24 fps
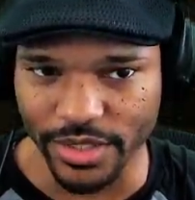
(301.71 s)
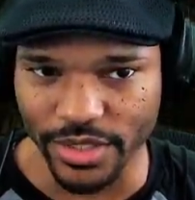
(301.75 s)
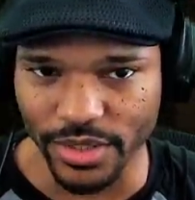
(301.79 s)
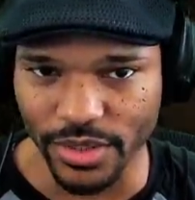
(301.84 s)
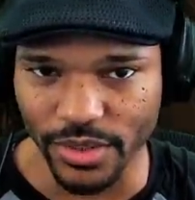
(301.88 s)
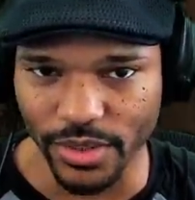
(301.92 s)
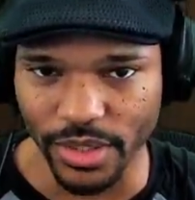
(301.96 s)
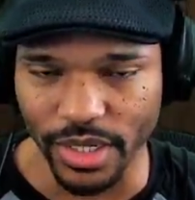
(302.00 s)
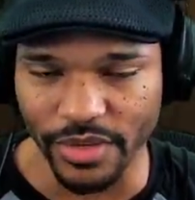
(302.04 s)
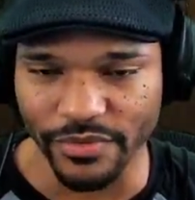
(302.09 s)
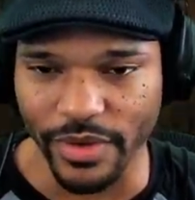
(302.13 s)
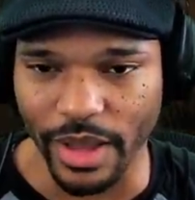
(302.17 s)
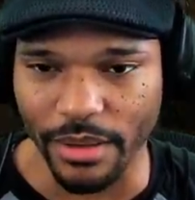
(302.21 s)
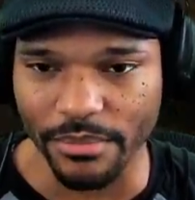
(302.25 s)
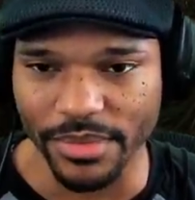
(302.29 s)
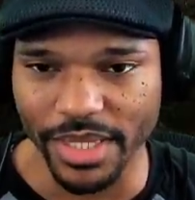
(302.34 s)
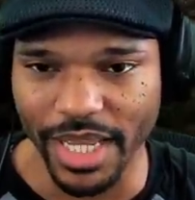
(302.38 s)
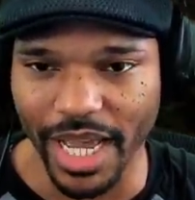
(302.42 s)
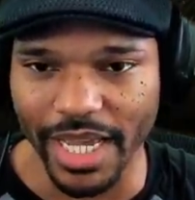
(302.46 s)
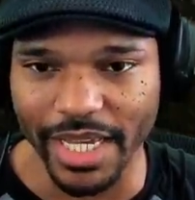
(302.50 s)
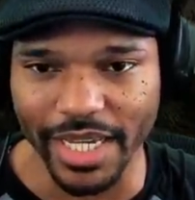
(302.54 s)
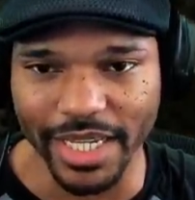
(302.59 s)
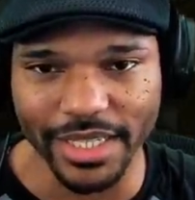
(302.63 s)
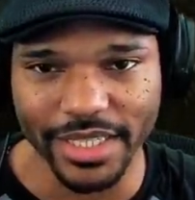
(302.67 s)
So if I'm
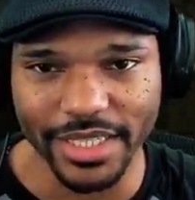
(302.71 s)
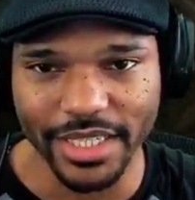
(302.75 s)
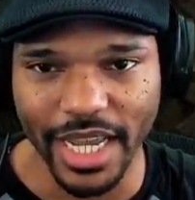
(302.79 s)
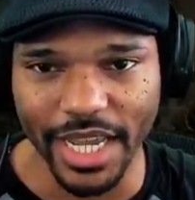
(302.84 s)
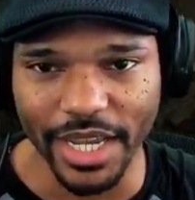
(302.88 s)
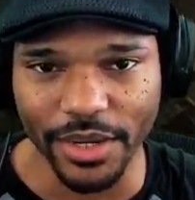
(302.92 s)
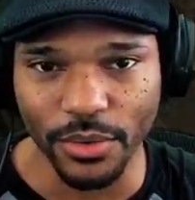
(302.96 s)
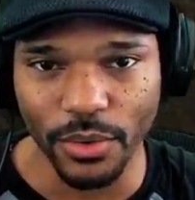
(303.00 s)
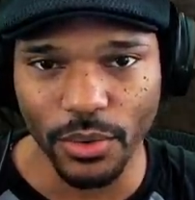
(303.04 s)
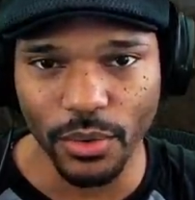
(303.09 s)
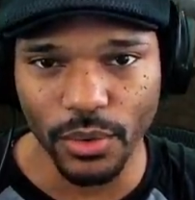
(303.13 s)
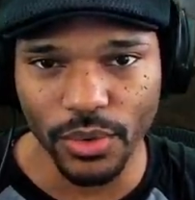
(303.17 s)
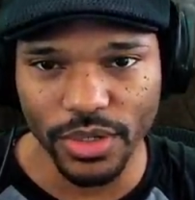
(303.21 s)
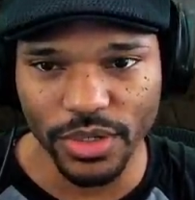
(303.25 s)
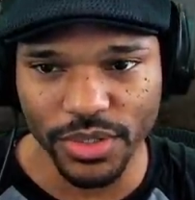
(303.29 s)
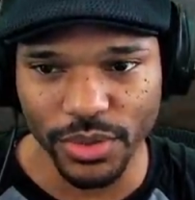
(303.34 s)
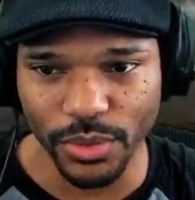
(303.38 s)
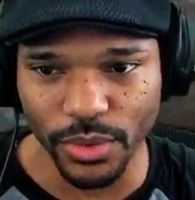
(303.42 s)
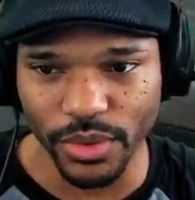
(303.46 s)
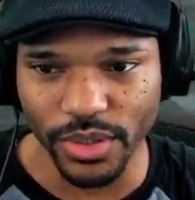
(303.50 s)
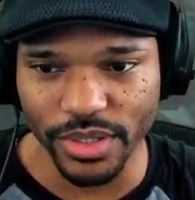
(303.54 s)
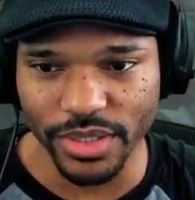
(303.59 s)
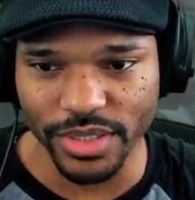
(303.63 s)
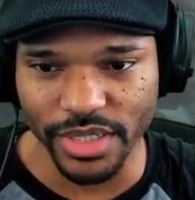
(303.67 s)
not in tight
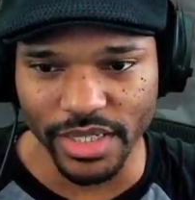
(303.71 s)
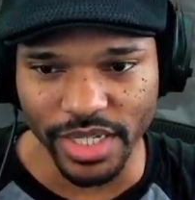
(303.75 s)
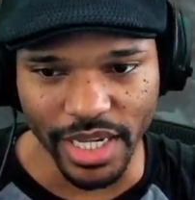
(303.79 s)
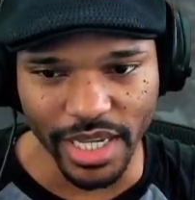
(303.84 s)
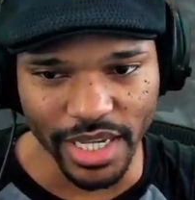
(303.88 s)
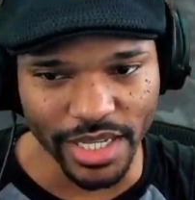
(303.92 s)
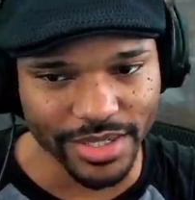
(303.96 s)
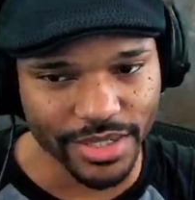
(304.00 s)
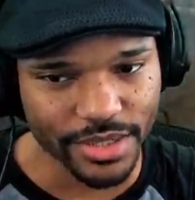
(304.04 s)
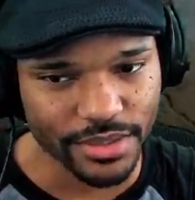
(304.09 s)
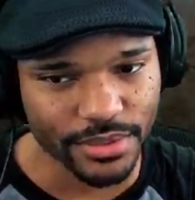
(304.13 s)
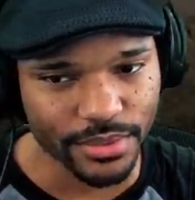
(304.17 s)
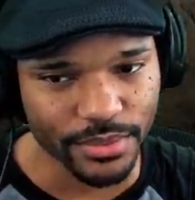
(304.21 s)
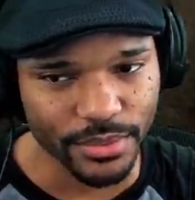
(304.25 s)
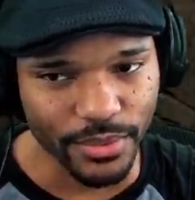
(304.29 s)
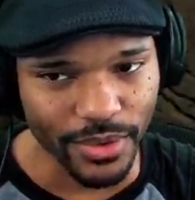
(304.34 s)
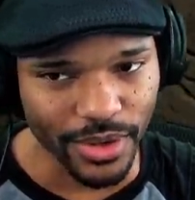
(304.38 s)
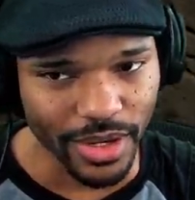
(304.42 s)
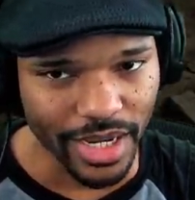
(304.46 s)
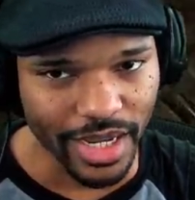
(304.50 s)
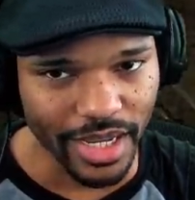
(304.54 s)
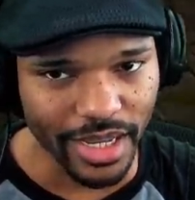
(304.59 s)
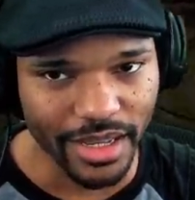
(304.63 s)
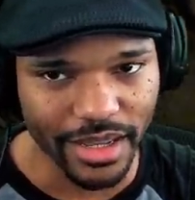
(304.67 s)
corridors, guess
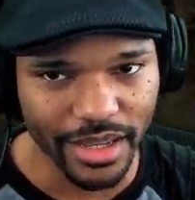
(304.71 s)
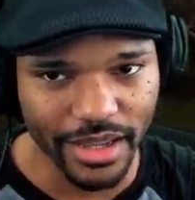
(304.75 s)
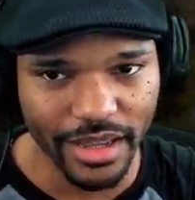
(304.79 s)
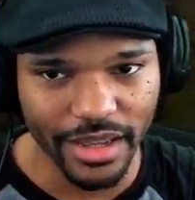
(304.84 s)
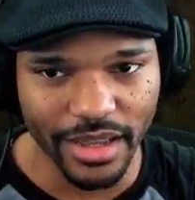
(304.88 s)
what?